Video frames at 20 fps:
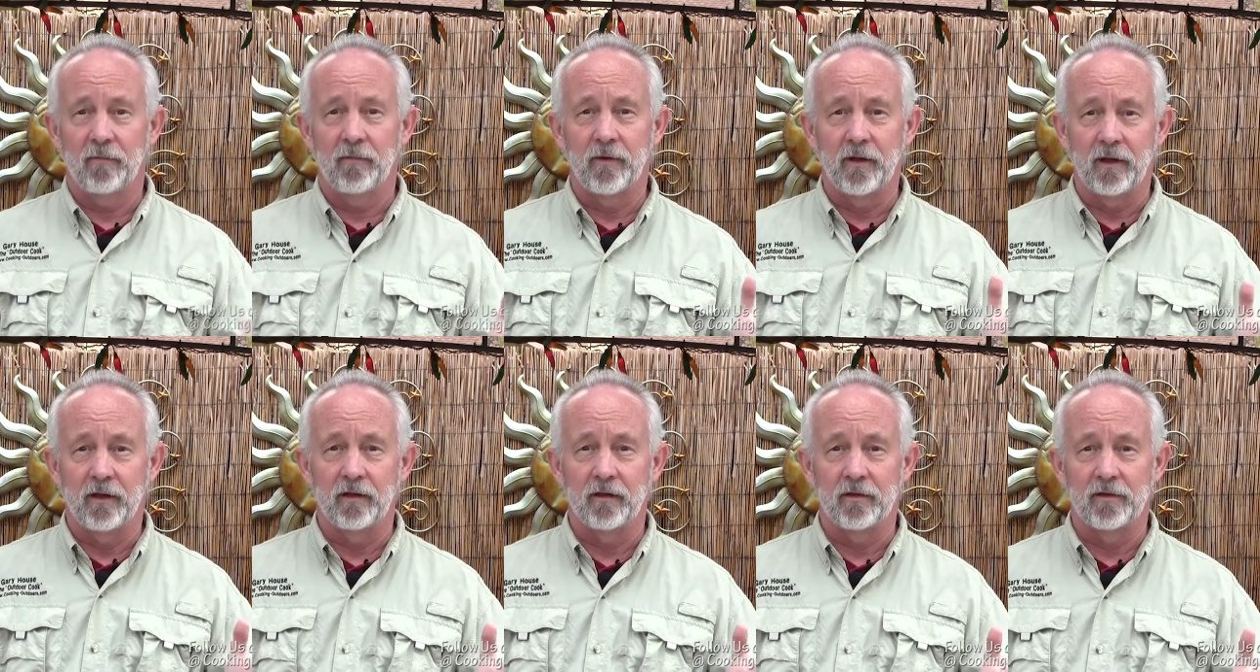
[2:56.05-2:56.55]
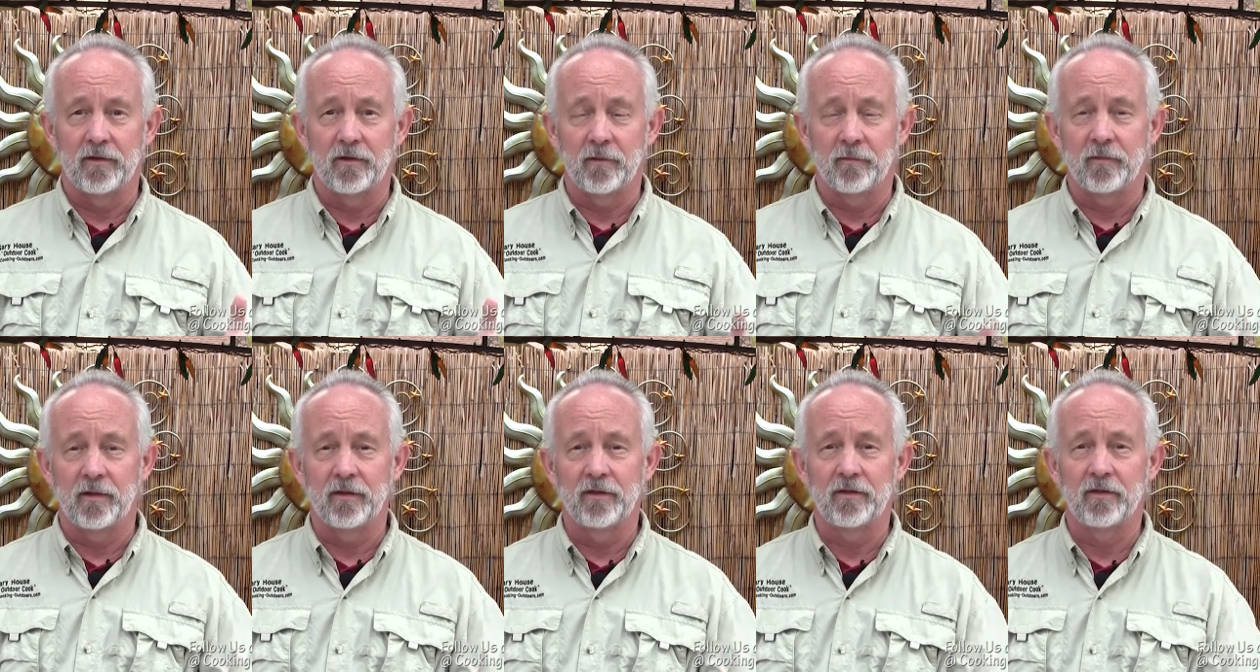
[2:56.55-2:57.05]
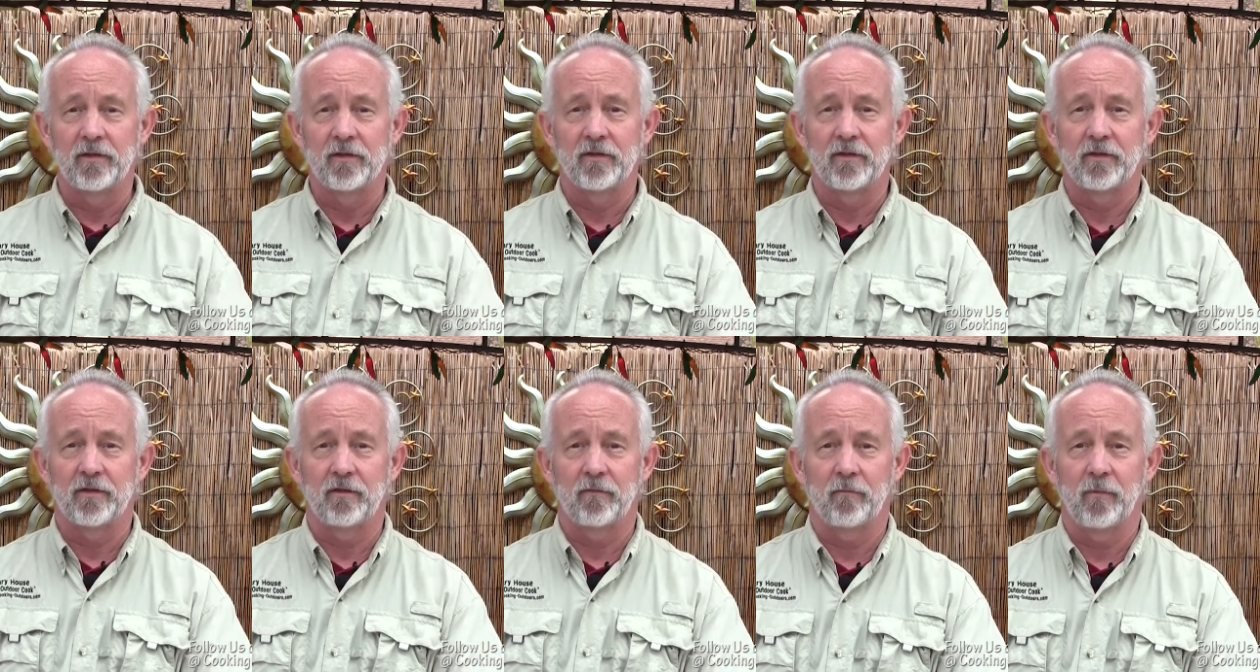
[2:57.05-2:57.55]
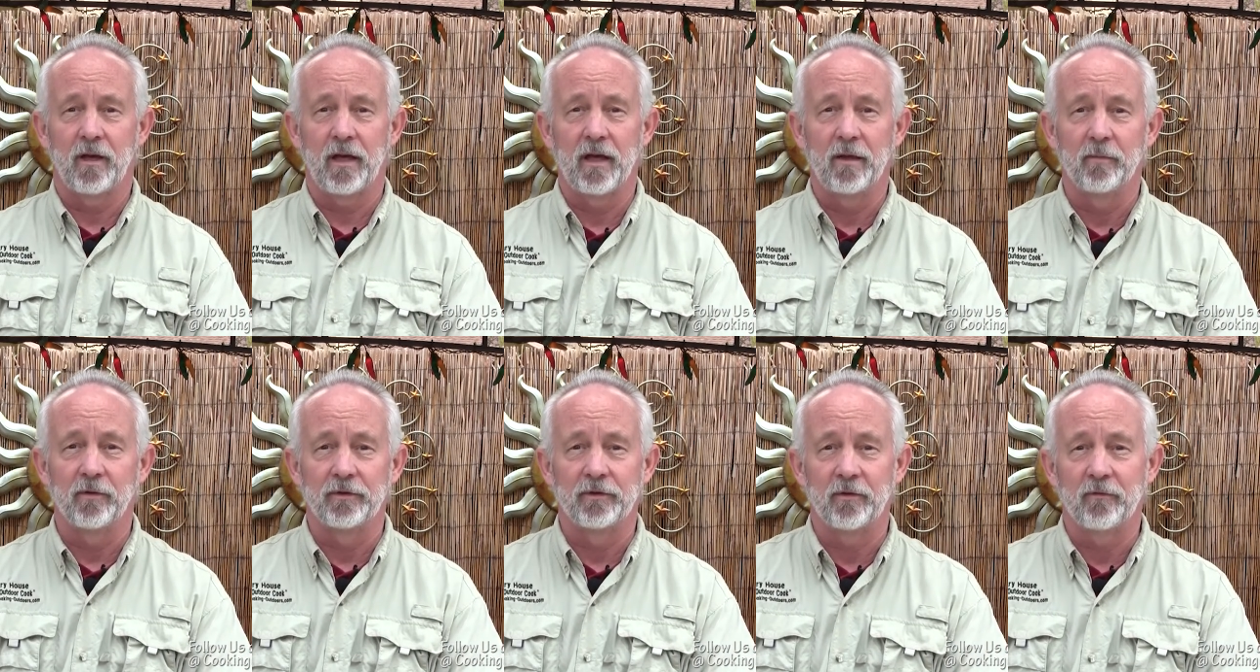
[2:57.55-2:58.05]
thing is that this is
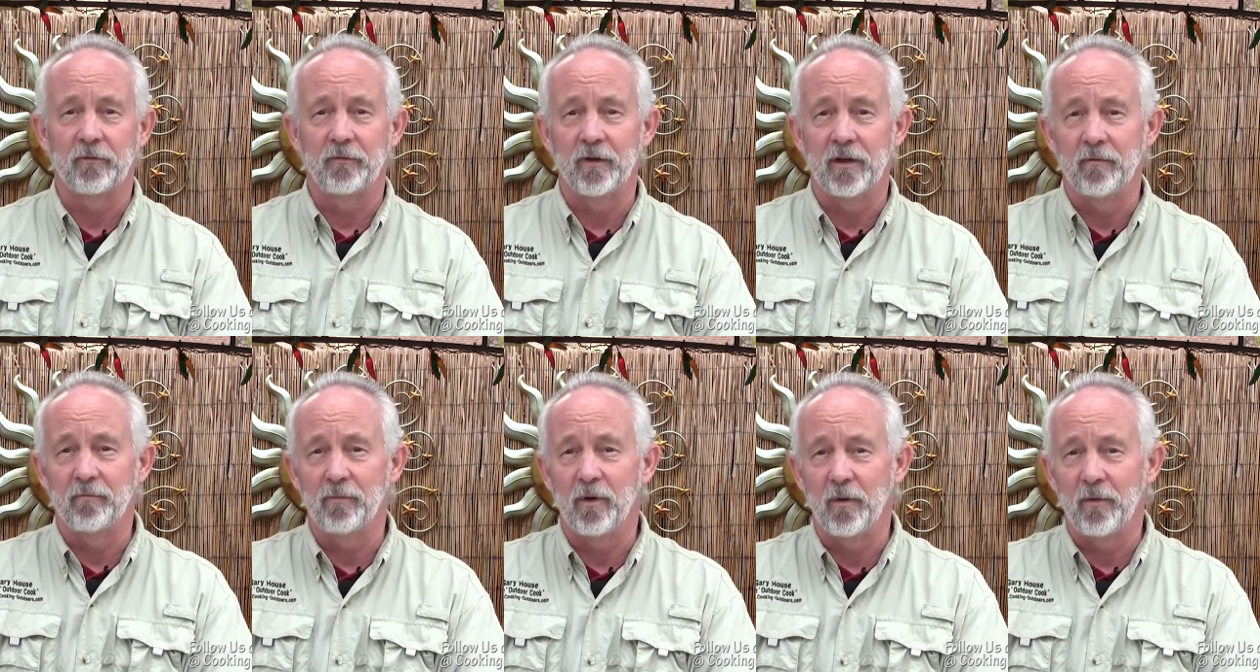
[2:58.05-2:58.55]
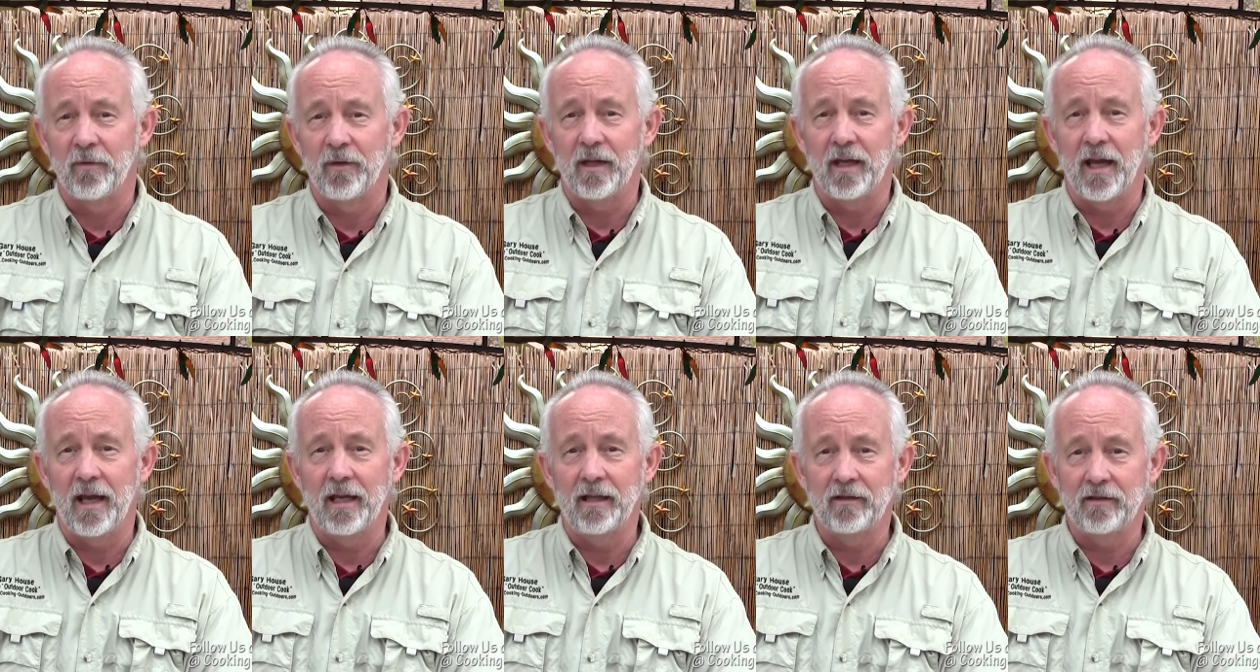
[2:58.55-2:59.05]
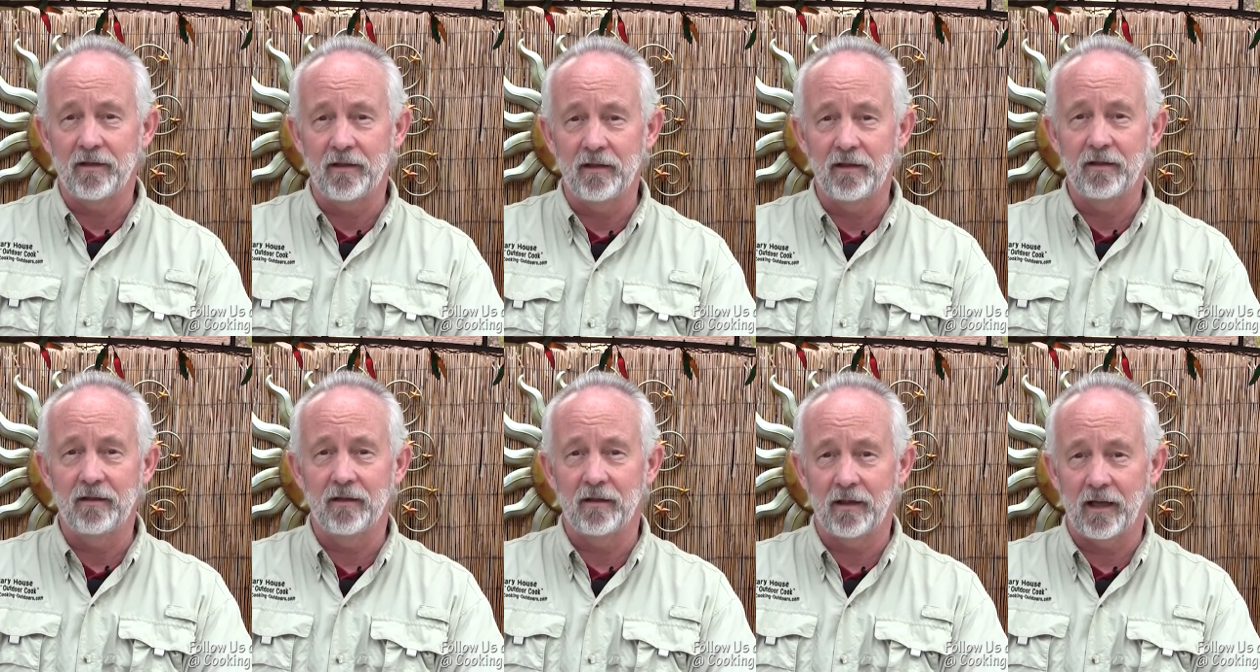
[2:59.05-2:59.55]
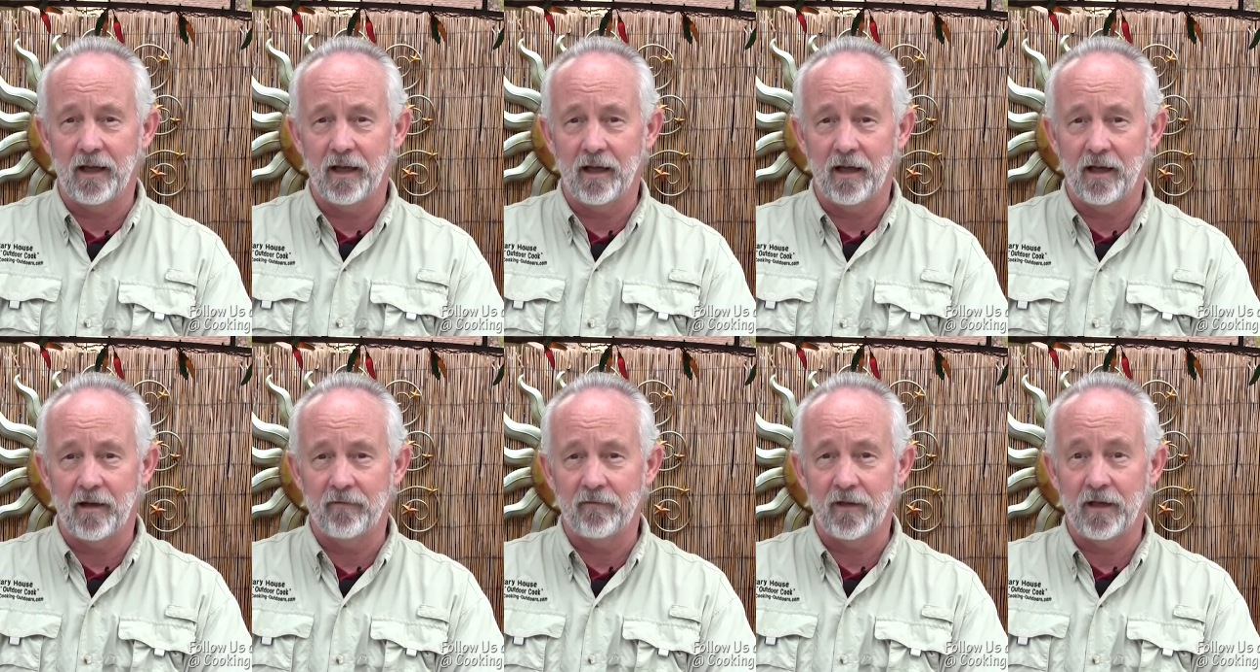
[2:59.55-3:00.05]
able to fit both the
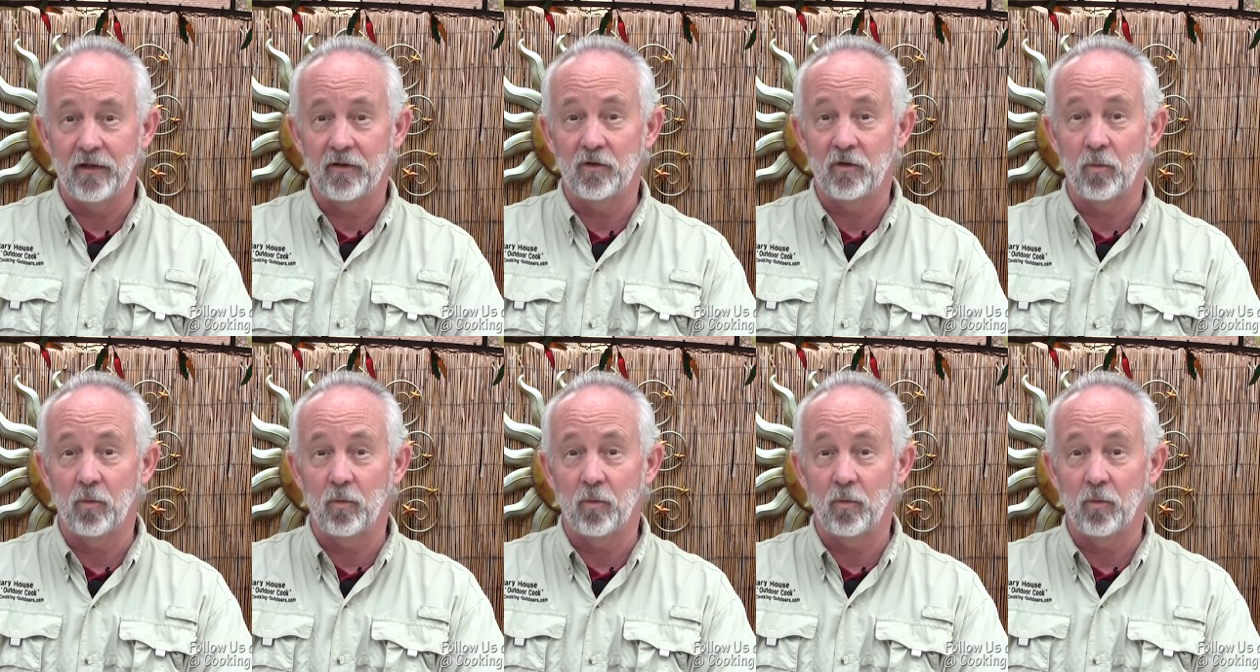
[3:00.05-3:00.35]
18.5 and